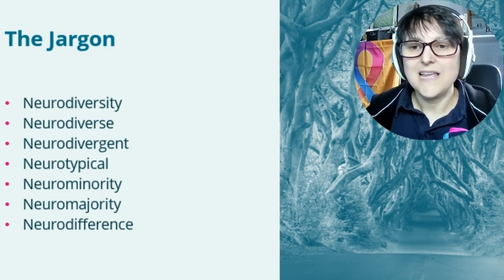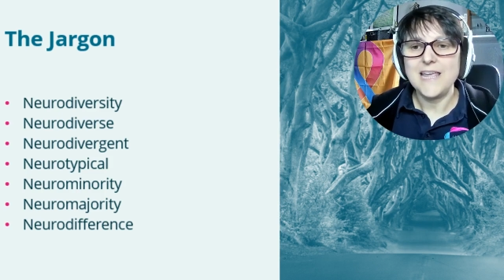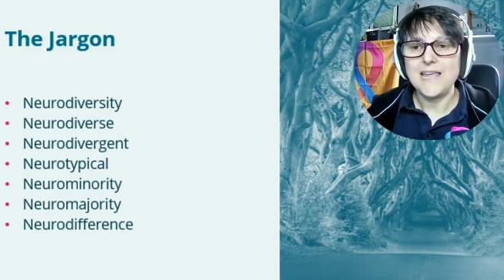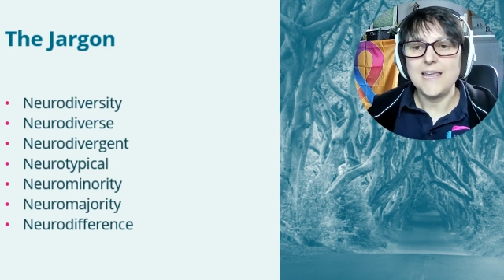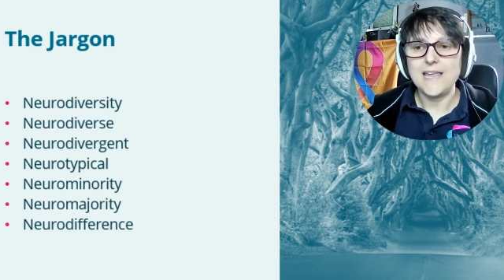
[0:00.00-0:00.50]

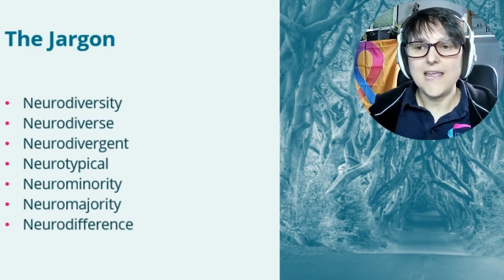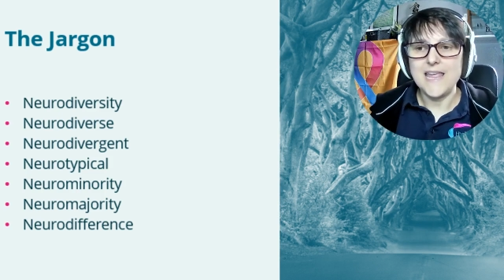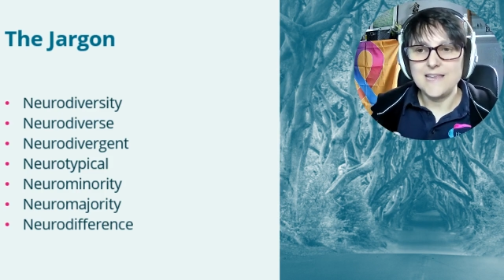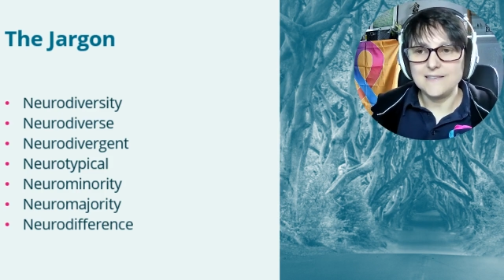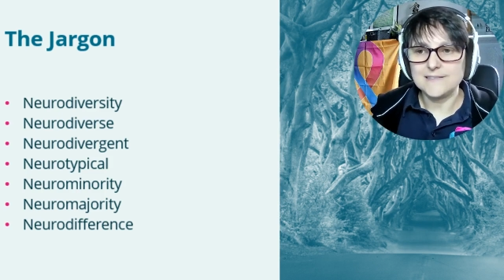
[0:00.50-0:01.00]
it
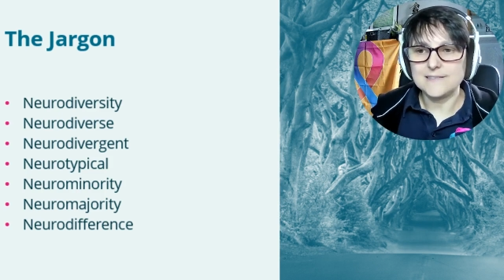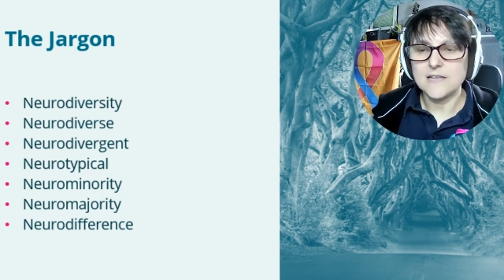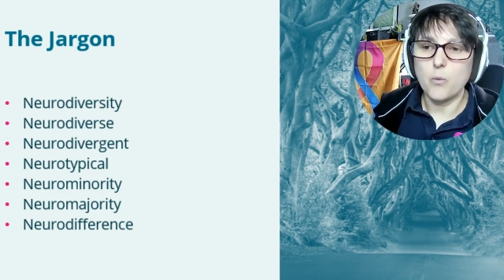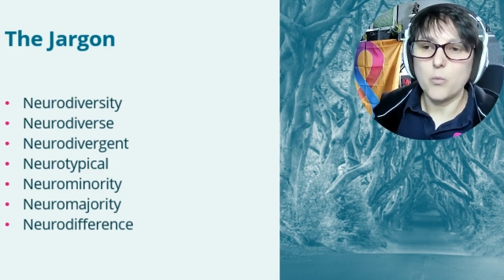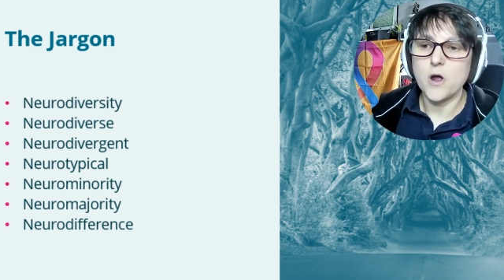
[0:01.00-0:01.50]
is
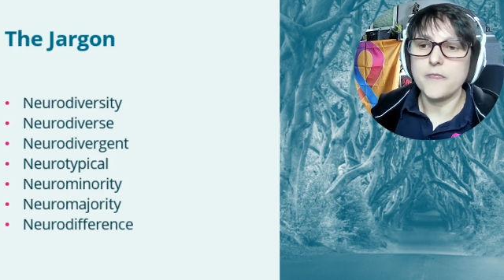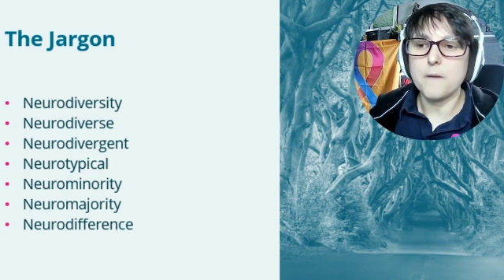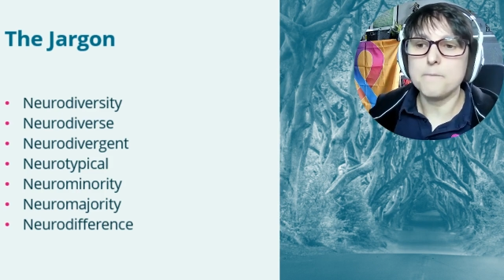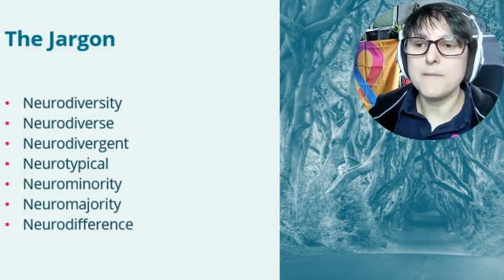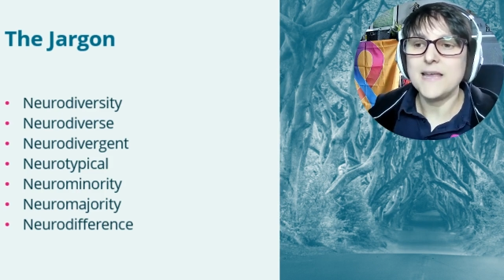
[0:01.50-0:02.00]
a word
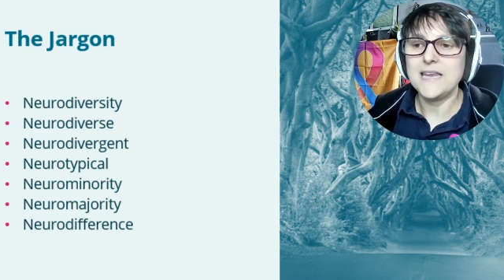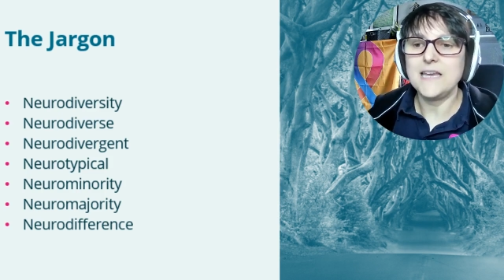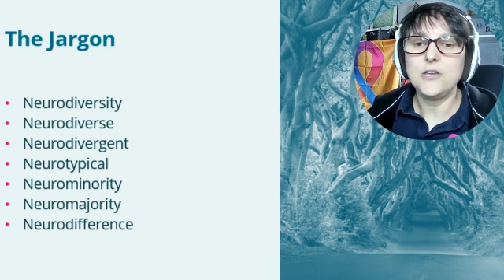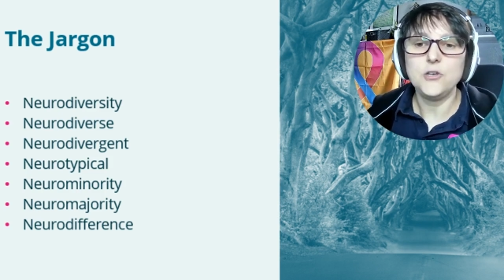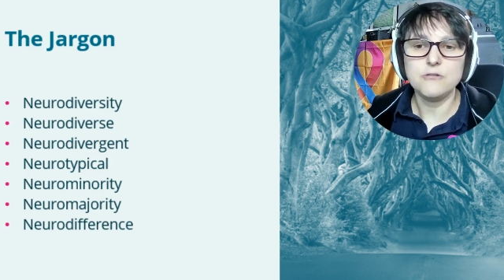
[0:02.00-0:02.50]
that
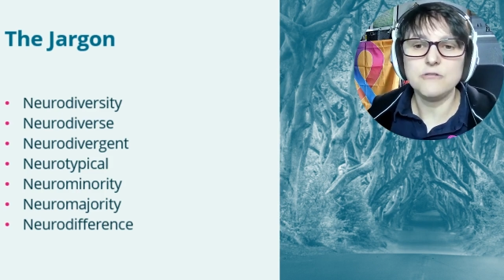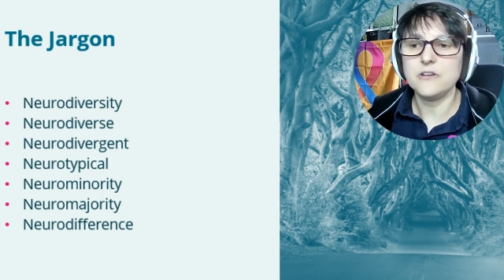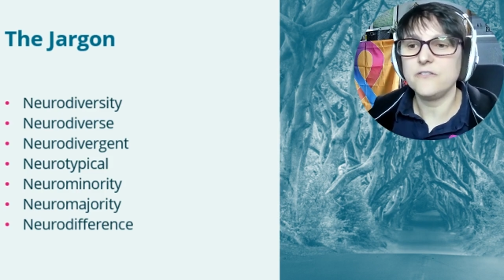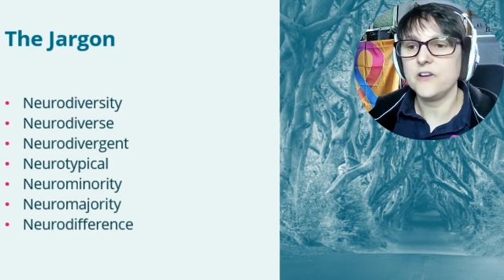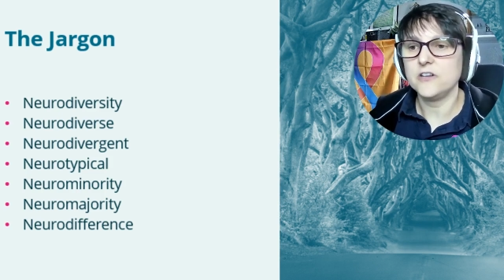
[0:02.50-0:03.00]
many
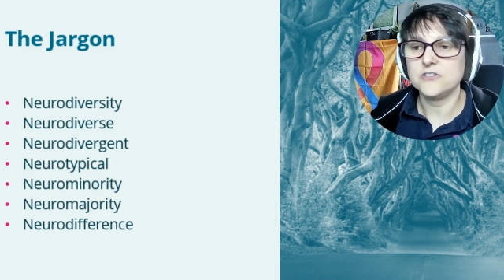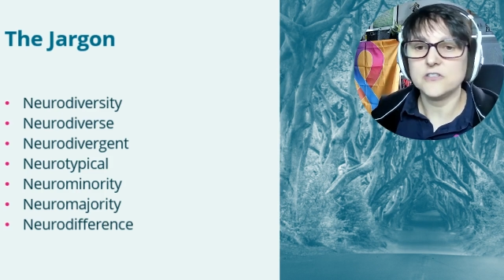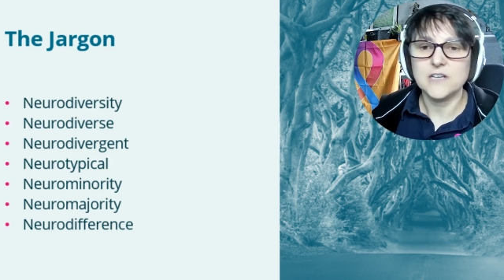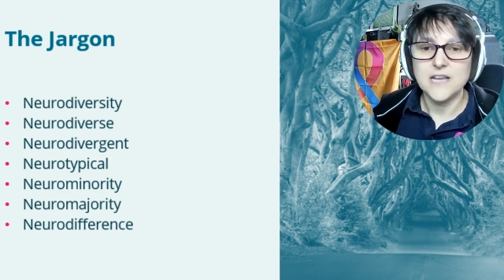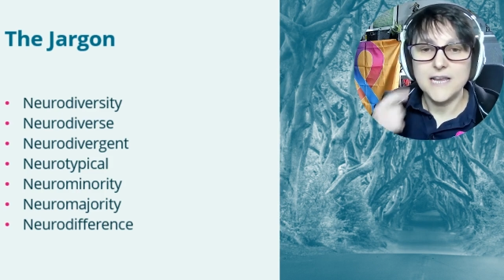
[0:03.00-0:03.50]

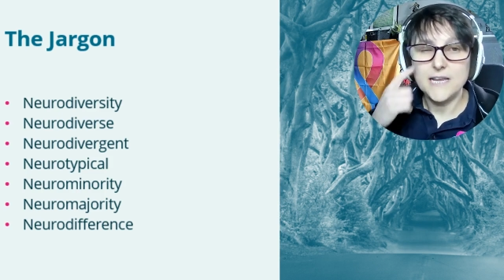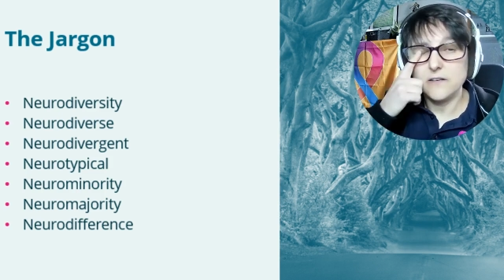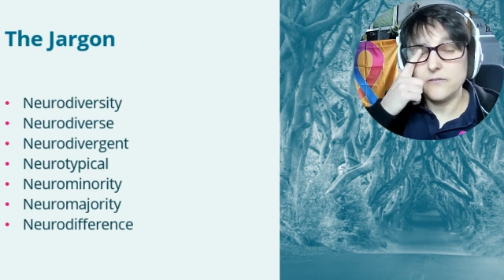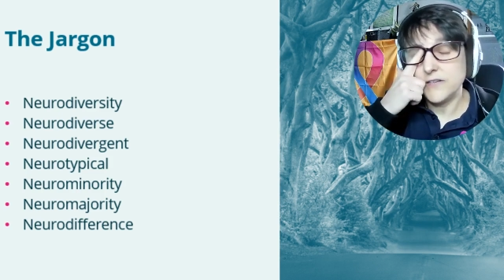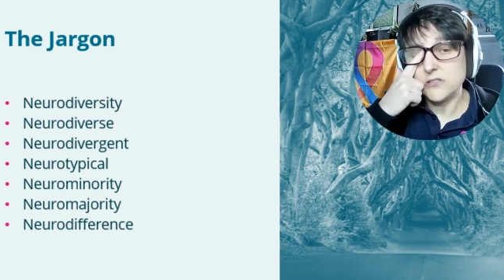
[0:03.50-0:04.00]
neurodivergent
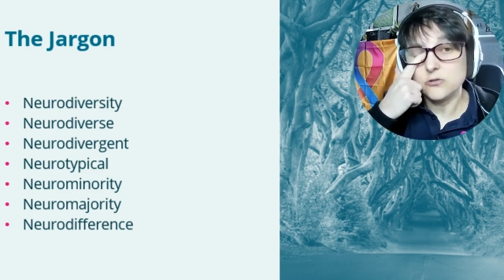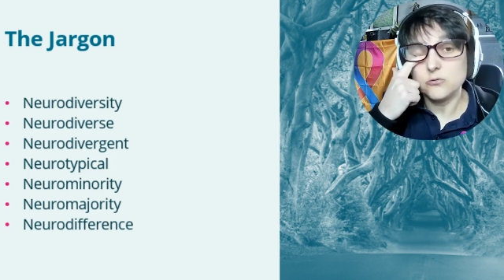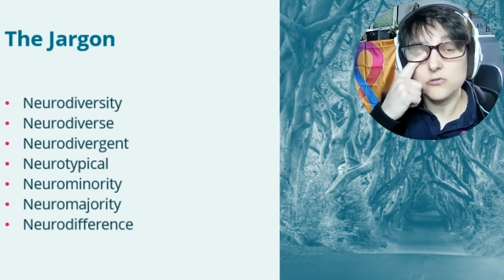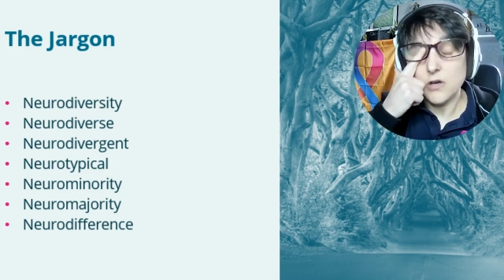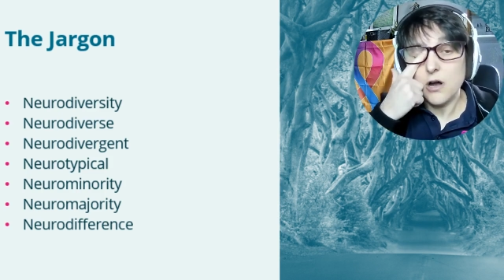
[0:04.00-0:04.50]

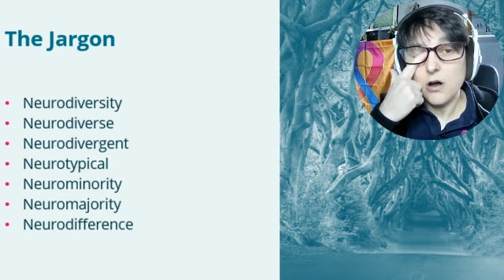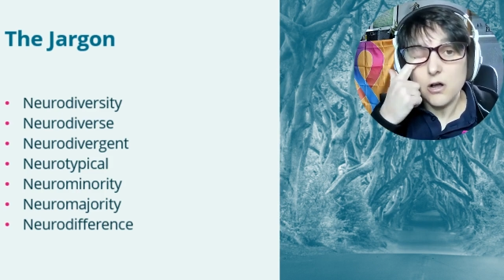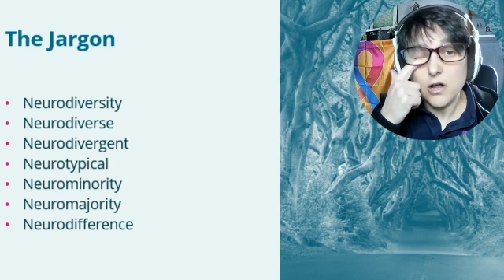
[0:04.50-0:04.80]
individuals are